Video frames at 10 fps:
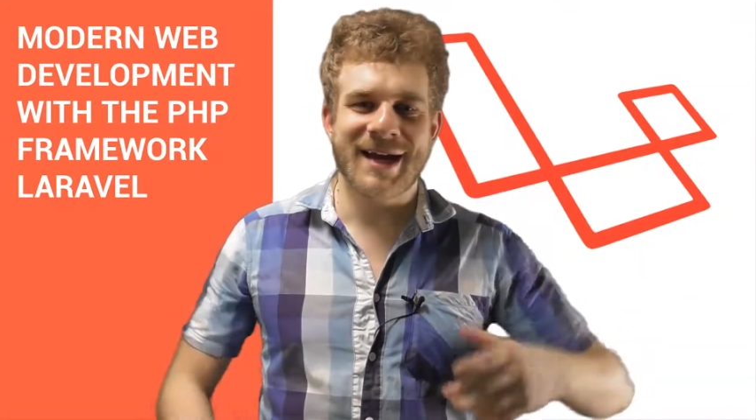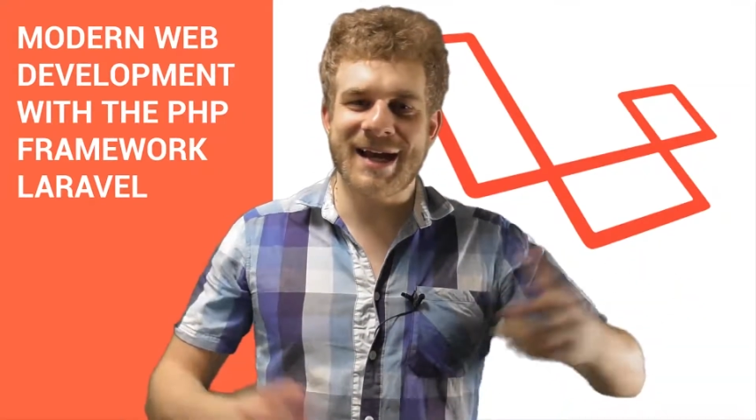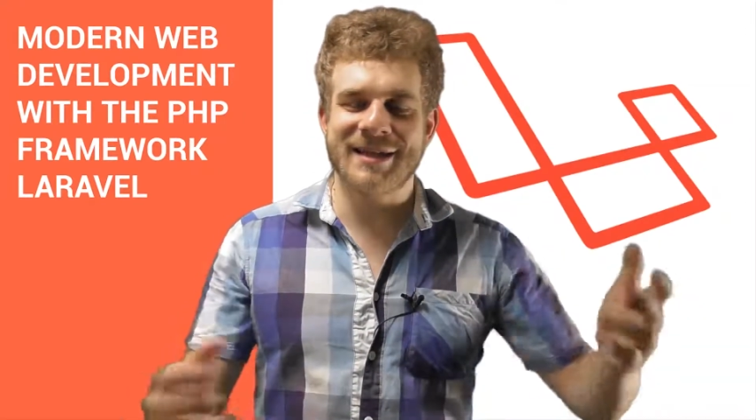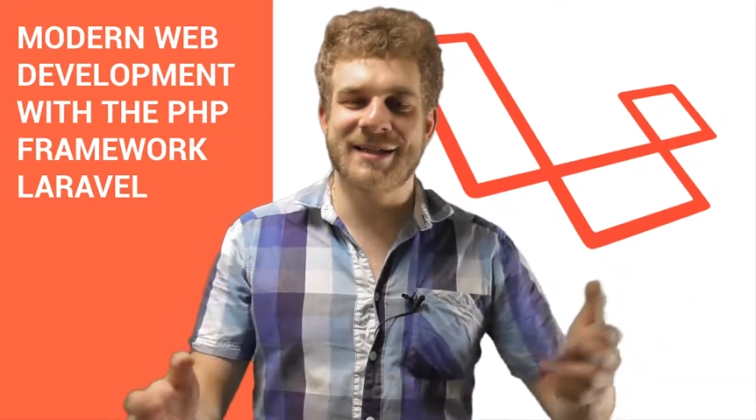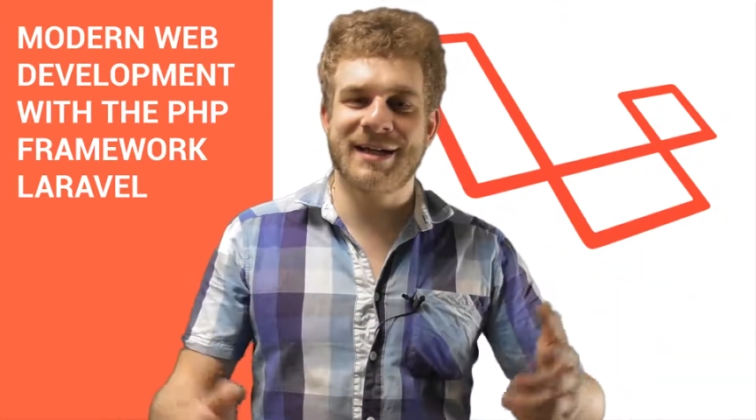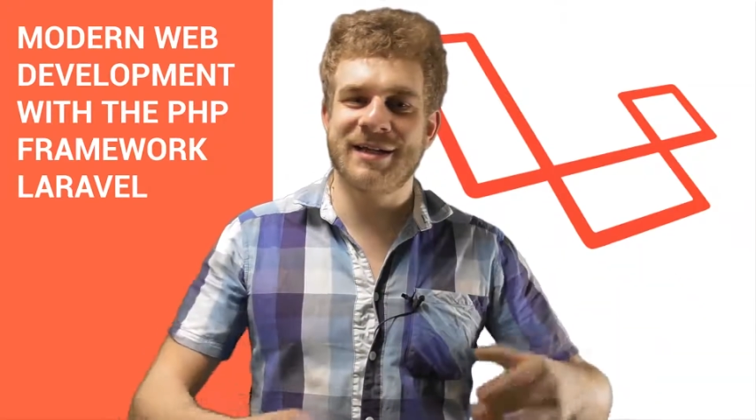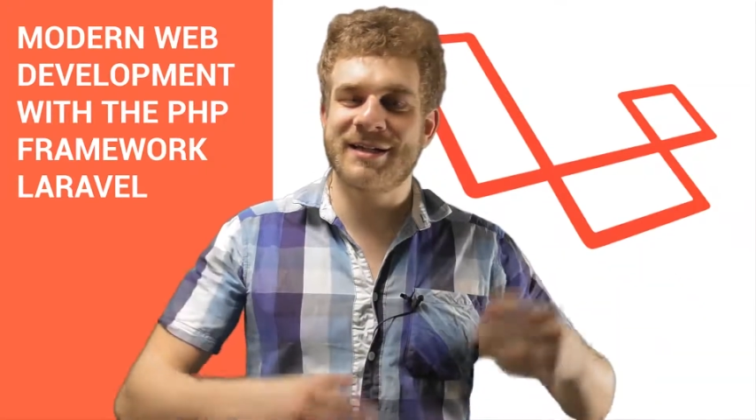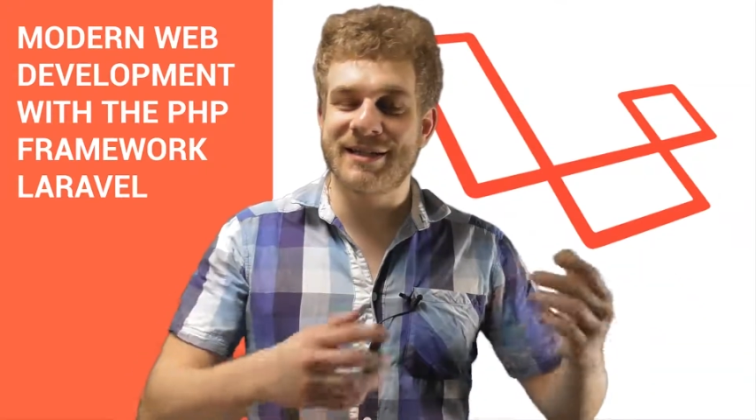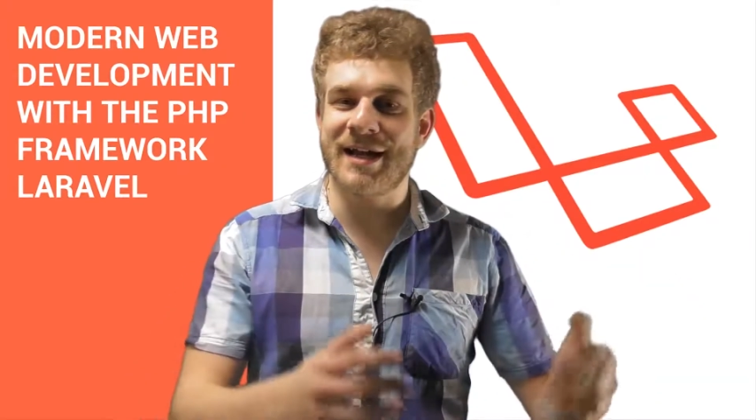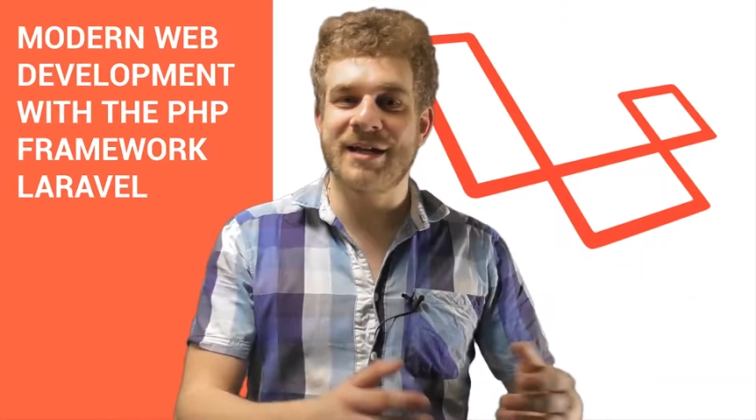As I
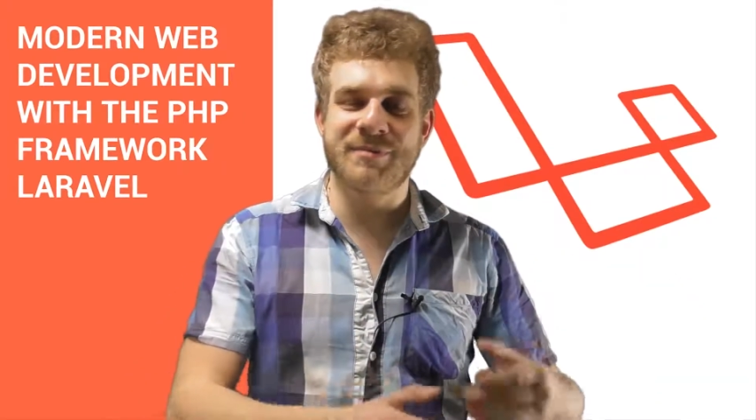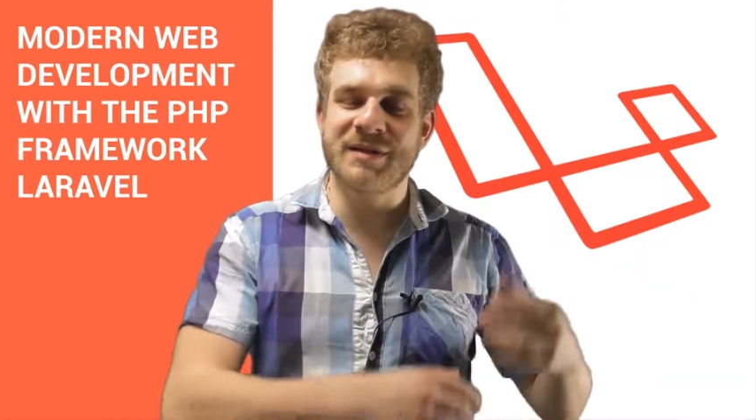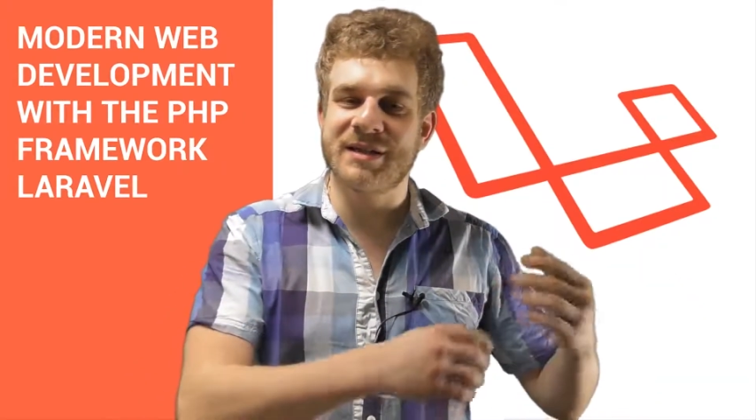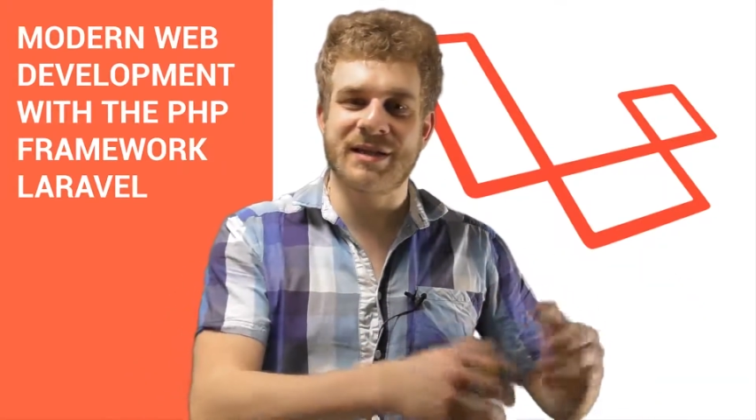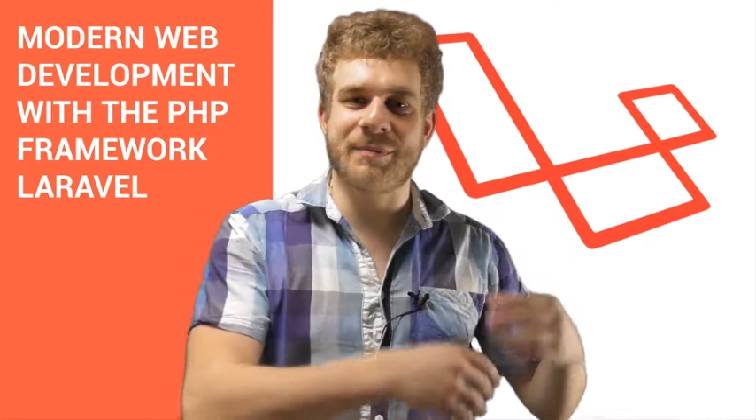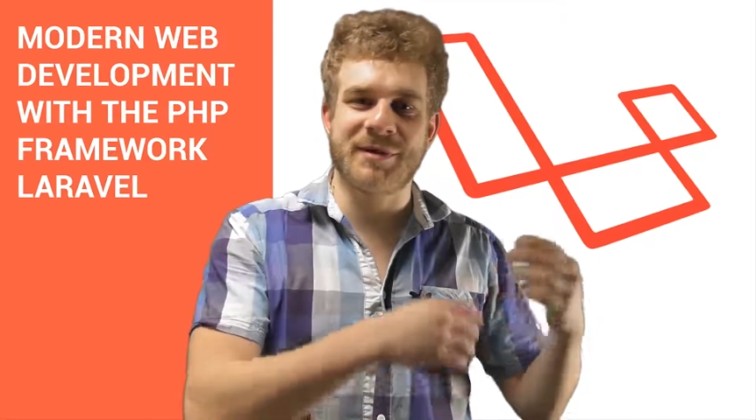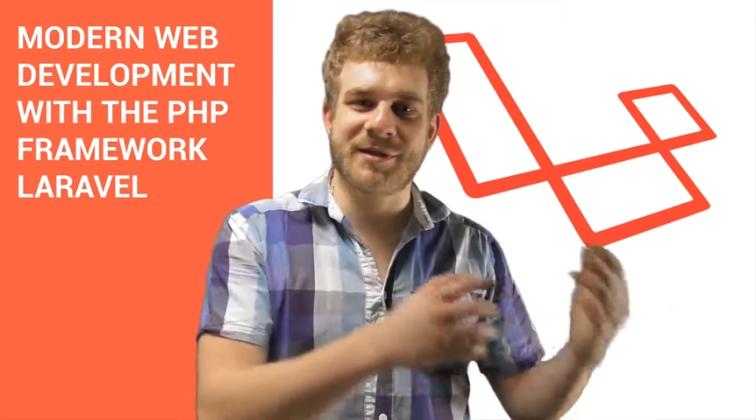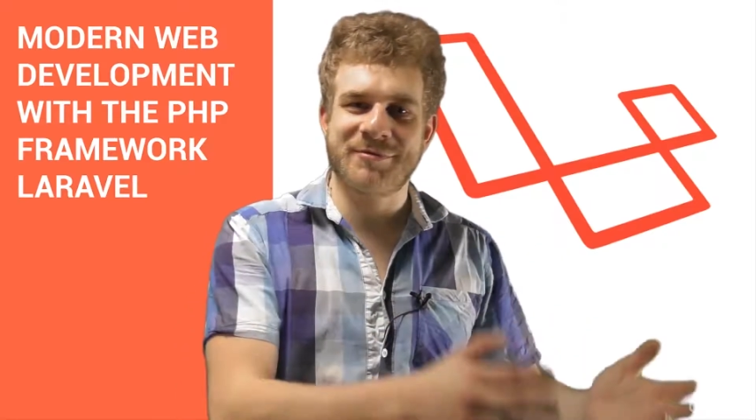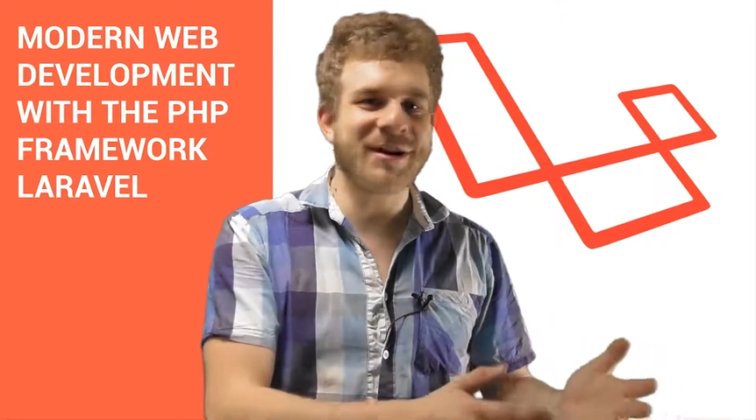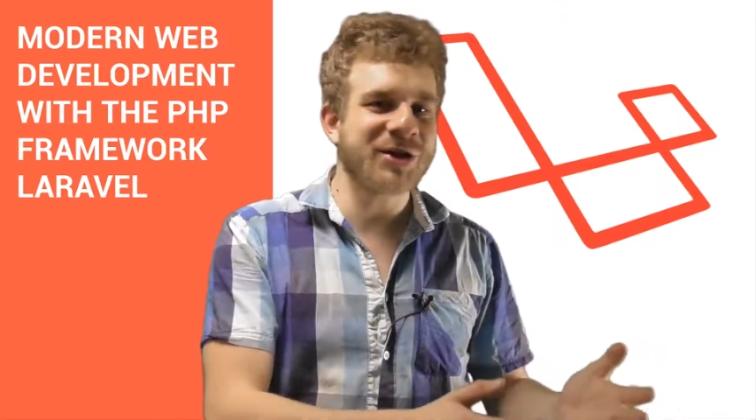studied business
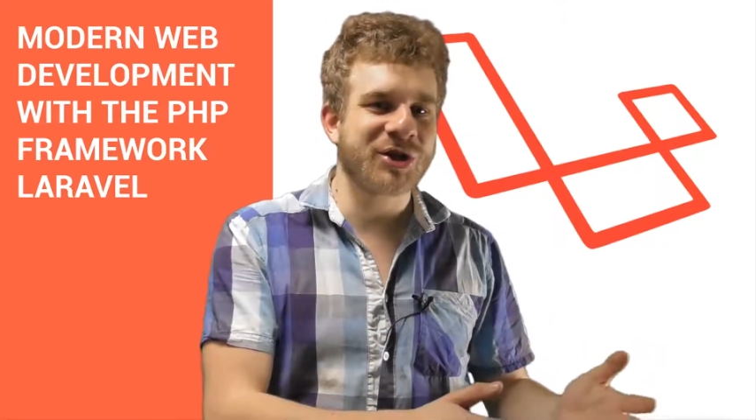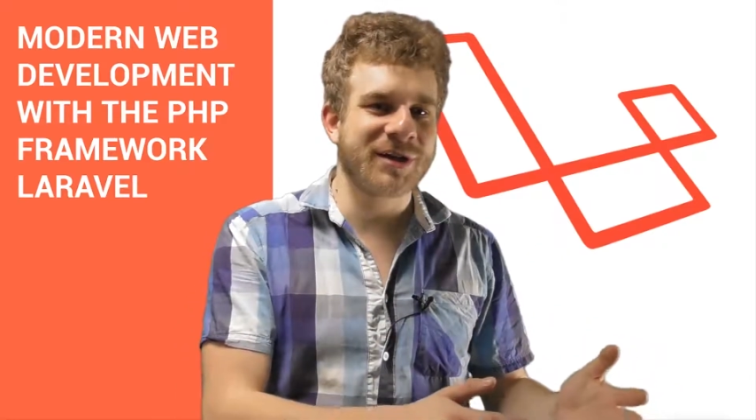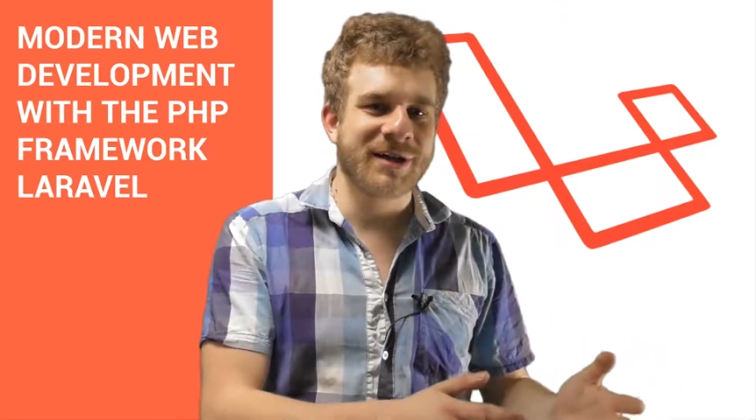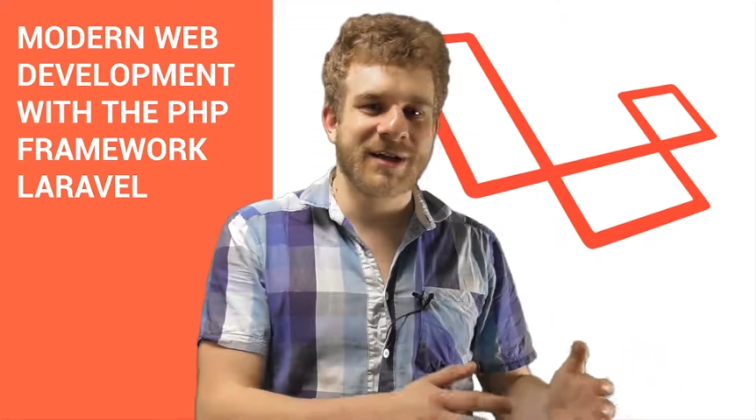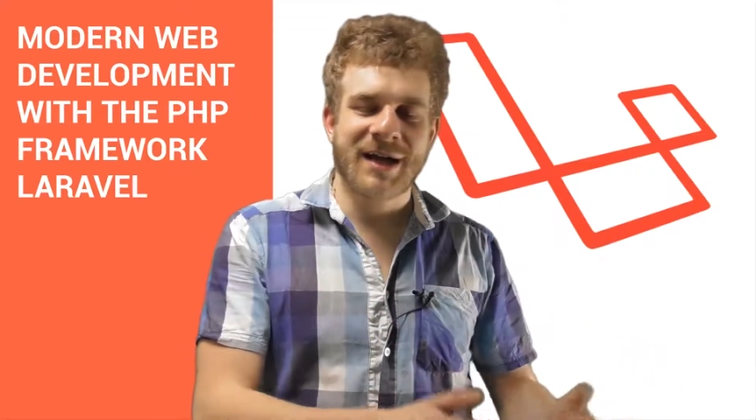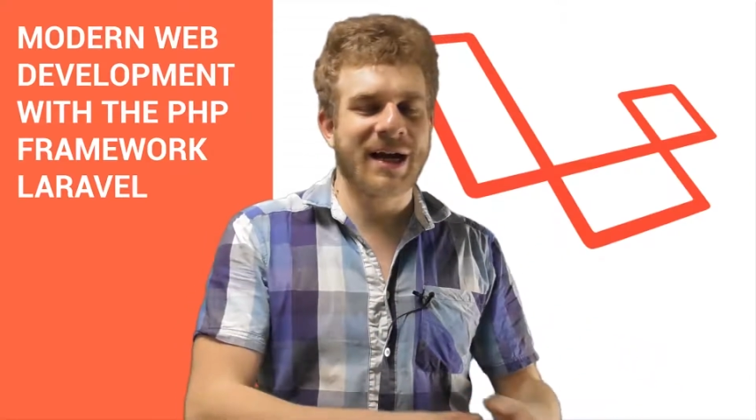administration,